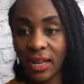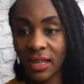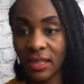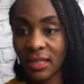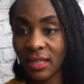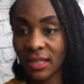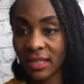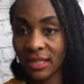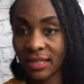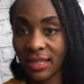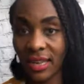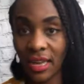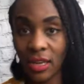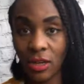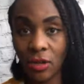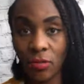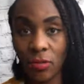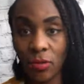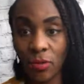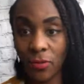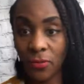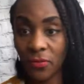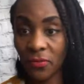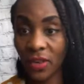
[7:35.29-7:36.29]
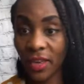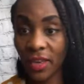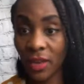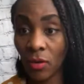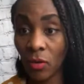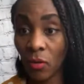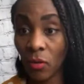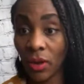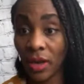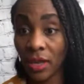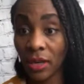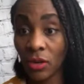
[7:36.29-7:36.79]
understandable
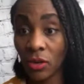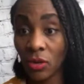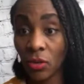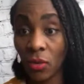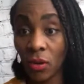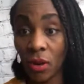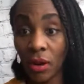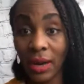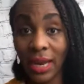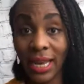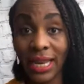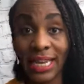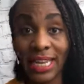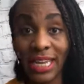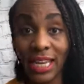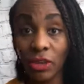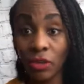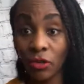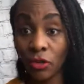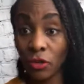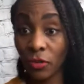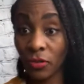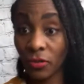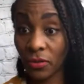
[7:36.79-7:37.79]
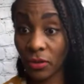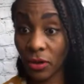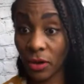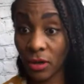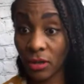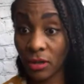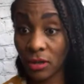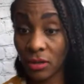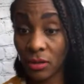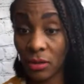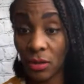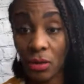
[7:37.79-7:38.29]
thing when you are an
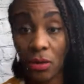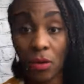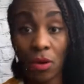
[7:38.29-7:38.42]
introvert